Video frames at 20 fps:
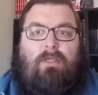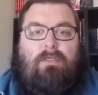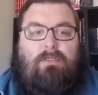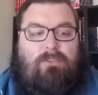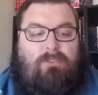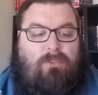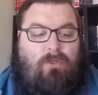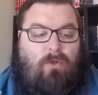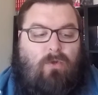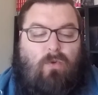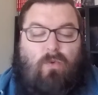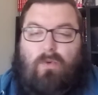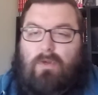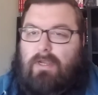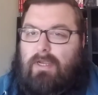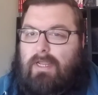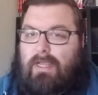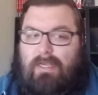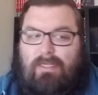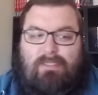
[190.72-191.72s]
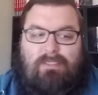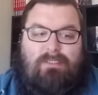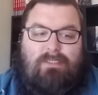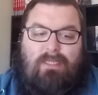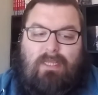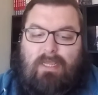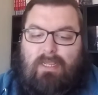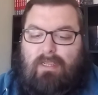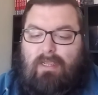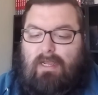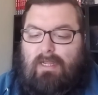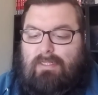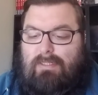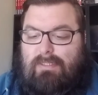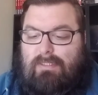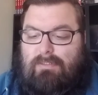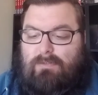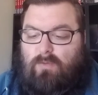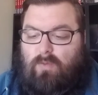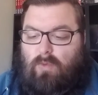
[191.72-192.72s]
So next, I got
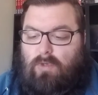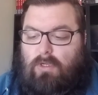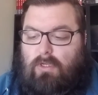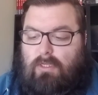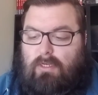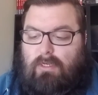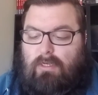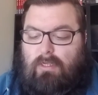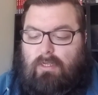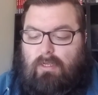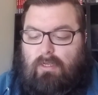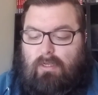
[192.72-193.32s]
this one